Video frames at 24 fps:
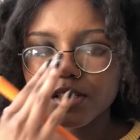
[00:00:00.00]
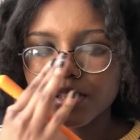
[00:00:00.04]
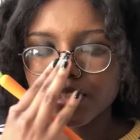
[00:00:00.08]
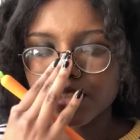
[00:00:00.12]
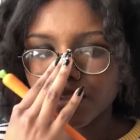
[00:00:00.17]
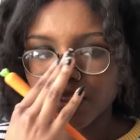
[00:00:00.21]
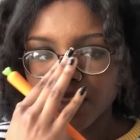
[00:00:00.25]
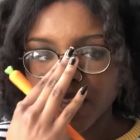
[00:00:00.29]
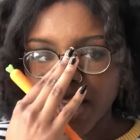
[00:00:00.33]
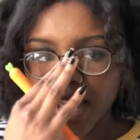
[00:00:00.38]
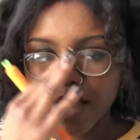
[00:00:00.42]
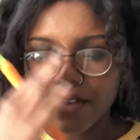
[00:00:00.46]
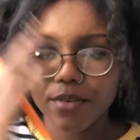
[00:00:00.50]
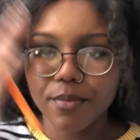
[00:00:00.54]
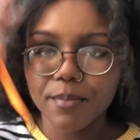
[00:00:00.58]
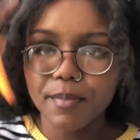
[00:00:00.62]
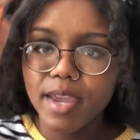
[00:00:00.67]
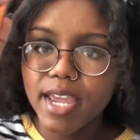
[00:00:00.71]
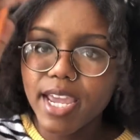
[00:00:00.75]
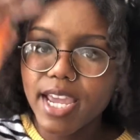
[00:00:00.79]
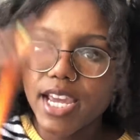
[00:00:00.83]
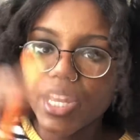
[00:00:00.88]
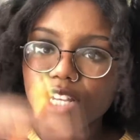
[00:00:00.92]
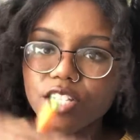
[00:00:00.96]
So they have a
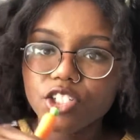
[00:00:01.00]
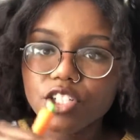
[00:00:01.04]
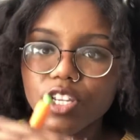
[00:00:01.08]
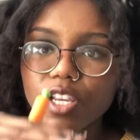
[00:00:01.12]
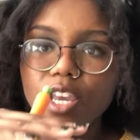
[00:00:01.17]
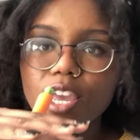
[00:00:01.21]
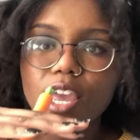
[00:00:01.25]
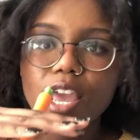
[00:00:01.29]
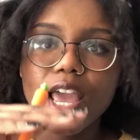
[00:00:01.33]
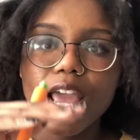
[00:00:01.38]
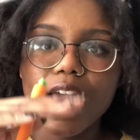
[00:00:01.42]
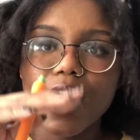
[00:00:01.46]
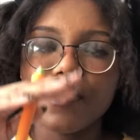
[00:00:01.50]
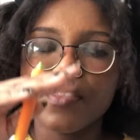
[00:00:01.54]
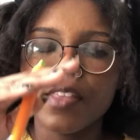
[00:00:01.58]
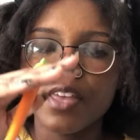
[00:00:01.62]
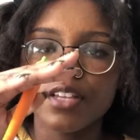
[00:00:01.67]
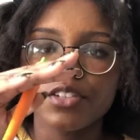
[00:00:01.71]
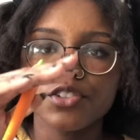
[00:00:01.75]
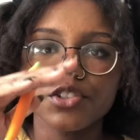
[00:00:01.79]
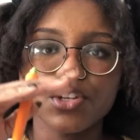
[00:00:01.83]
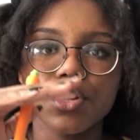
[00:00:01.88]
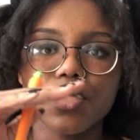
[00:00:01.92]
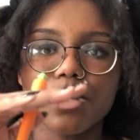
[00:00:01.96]
page and they
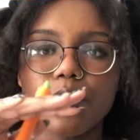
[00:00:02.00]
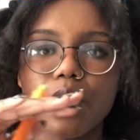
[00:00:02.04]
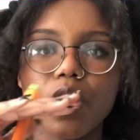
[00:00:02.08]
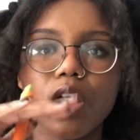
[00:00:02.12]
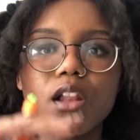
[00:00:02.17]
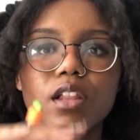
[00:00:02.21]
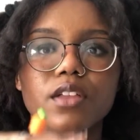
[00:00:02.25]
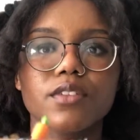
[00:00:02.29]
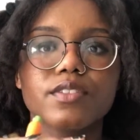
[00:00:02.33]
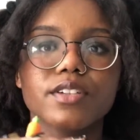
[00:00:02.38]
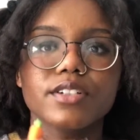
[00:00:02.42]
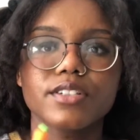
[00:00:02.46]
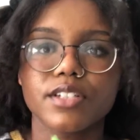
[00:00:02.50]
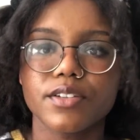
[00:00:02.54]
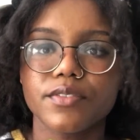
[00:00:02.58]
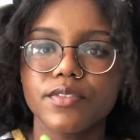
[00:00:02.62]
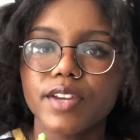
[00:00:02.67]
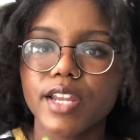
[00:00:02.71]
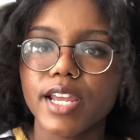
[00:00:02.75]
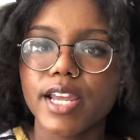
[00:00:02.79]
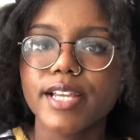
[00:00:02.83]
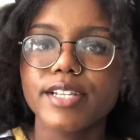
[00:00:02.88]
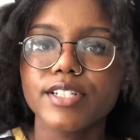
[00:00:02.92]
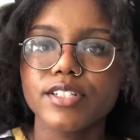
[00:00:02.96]
show all of their different
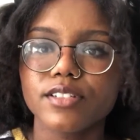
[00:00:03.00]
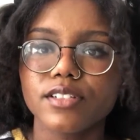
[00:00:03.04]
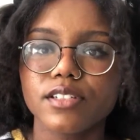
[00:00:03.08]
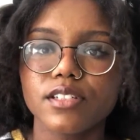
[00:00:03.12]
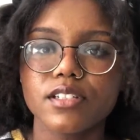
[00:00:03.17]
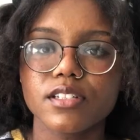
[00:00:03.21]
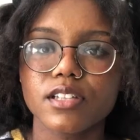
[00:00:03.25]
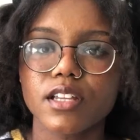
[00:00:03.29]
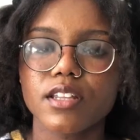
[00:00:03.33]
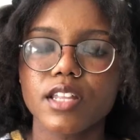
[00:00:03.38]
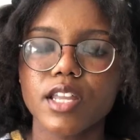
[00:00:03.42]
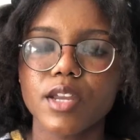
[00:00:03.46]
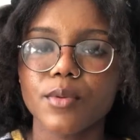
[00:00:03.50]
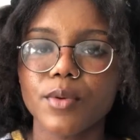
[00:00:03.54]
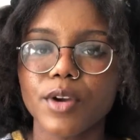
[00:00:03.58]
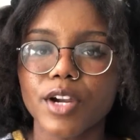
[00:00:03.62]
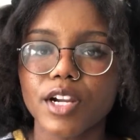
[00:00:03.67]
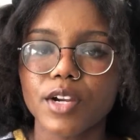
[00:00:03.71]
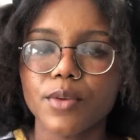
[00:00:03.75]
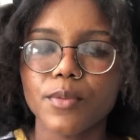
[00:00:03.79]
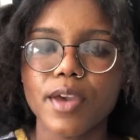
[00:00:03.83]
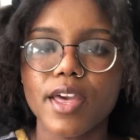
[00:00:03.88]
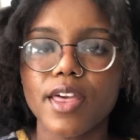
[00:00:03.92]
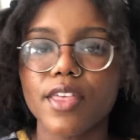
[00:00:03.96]
agencies that they
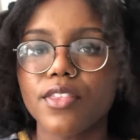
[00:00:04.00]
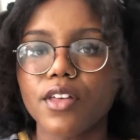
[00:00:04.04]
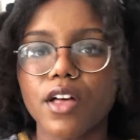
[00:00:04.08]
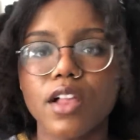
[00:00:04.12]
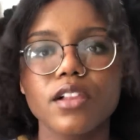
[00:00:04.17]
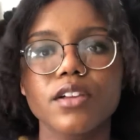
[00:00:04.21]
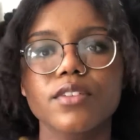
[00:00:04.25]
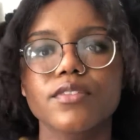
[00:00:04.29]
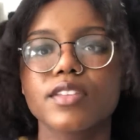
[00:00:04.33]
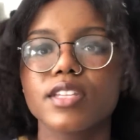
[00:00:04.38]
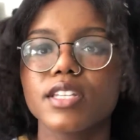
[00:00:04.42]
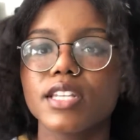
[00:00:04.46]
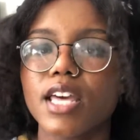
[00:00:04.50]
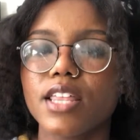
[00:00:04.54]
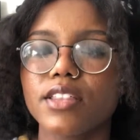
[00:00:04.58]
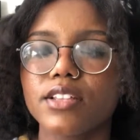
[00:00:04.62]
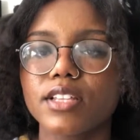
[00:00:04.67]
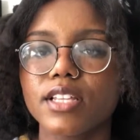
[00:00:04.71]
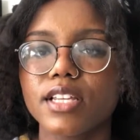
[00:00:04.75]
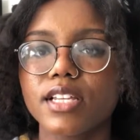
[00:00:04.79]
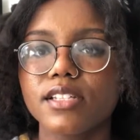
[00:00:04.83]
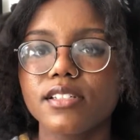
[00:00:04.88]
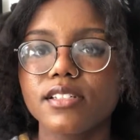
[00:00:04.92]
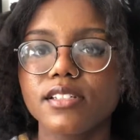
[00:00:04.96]
work with all over the
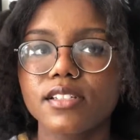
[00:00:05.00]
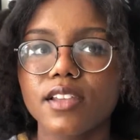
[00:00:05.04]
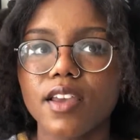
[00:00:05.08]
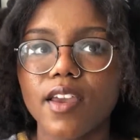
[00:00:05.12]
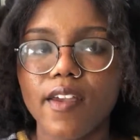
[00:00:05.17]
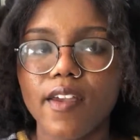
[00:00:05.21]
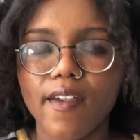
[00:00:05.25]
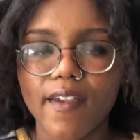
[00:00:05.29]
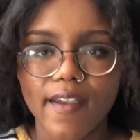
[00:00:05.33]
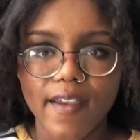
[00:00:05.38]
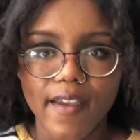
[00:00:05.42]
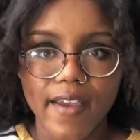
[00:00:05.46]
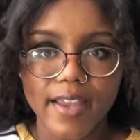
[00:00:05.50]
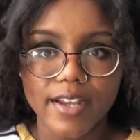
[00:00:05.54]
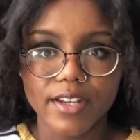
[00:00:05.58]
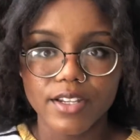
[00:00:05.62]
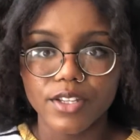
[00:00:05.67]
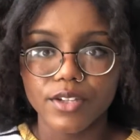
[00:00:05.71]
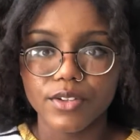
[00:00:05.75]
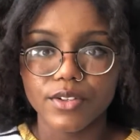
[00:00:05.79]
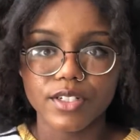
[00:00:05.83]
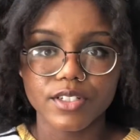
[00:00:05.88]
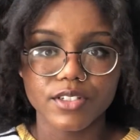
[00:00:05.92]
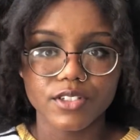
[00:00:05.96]
Netherlands, and
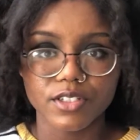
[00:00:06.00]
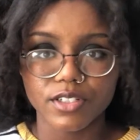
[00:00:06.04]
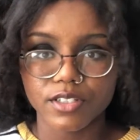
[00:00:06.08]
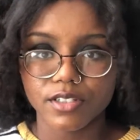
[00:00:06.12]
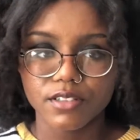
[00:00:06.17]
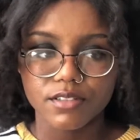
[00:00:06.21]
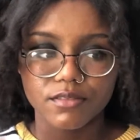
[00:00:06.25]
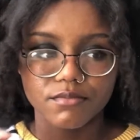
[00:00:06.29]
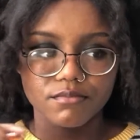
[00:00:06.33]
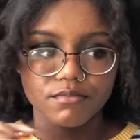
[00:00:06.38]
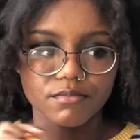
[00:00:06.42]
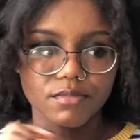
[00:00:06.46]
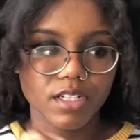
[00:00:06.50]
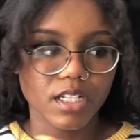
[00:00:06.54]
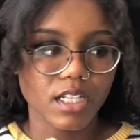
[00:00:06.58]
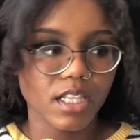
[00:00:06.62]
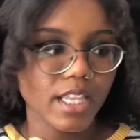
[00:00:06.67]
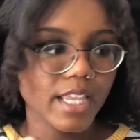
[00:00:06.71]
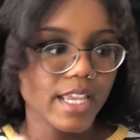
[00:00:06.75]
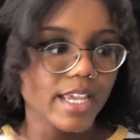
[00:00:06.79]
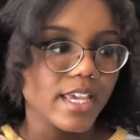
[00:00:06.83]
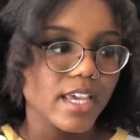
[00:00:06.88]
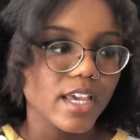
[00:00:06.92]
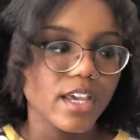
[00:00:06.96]
you can just
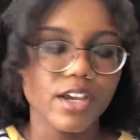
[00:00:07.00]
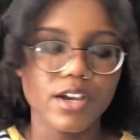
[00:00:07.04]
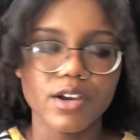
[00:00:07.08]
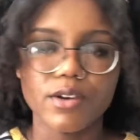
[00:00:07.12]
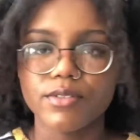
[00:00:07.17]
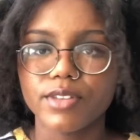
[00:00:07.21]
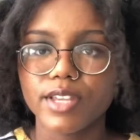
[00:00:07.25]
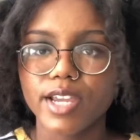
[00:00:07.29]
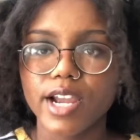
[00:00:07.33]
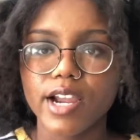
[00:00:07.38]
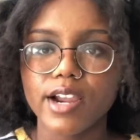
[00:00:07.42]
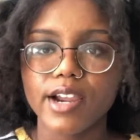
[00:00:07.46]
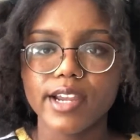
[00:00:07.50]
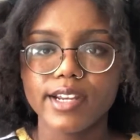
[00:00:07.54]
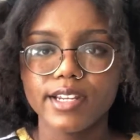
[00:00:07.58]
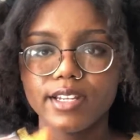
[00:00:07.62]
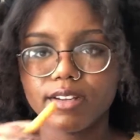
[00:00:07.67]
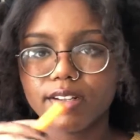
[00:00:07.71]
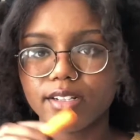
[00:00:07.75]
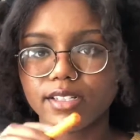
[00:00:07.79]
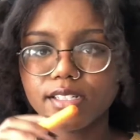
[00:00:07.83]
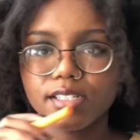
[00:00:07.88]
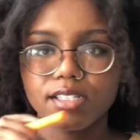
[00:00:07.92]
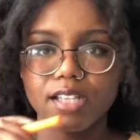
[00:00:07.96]
click and go there and you
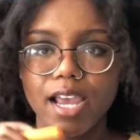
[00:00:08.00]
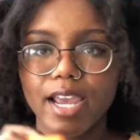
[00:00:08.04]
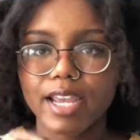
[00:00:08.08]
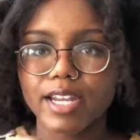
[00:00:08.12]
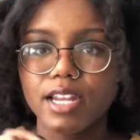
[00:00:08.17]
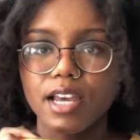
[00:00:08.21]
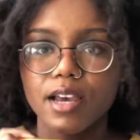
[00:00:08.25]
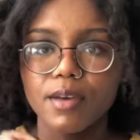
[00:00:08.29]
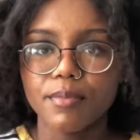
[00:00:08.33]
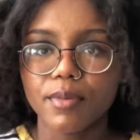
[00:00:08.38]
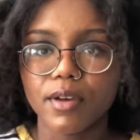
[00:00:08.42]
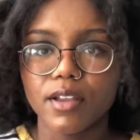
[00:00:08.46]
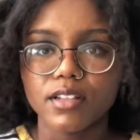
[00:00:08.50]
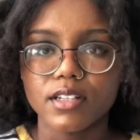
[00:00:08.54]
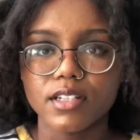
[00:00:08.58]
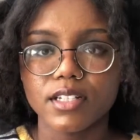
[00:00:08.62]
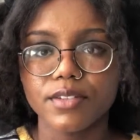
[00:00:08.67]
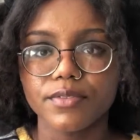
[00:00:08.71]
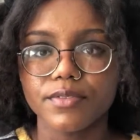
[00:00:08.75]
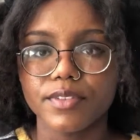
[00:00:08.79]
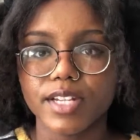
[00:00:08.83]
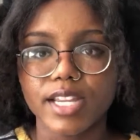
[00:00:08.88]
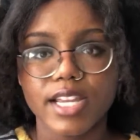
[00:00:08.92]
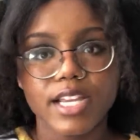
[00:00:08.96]
can sign up on the
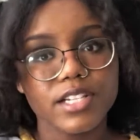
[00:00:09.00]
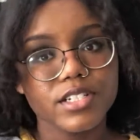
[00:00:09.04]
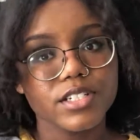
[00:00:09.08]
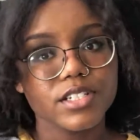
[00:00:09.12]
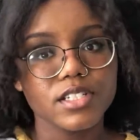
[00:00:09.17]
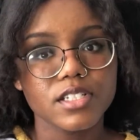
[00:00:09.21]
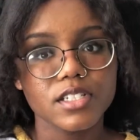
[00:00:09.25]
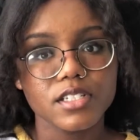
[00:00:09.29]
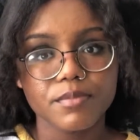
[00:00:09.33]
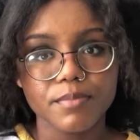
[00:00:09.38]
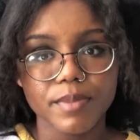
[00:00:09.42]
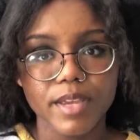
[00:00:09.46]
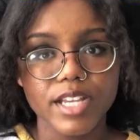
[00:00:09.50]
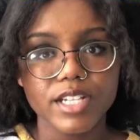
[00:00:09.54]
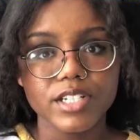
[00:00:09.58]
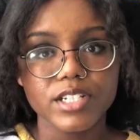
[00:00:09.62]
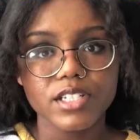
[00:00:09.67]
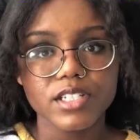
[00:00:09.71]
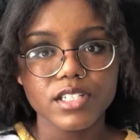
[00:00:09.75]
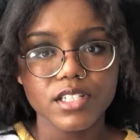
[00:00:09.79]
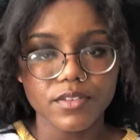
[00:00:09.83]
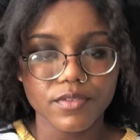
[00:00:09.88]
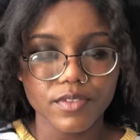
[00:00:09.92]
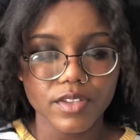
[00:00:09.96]
different agencies
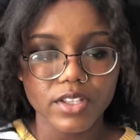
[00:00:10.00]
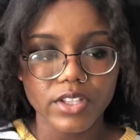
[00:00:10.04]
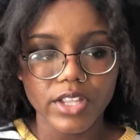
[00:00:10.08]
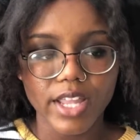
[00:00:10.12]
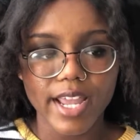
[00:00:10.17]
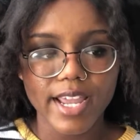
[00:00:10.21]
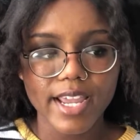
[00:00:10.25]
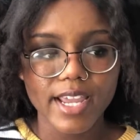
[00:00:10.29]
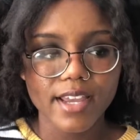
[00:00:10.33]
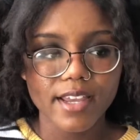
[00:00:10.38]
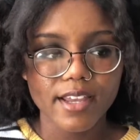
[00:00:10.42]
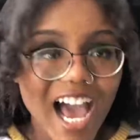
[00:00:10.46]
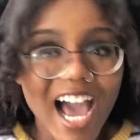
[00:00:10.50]
pages if you'd like.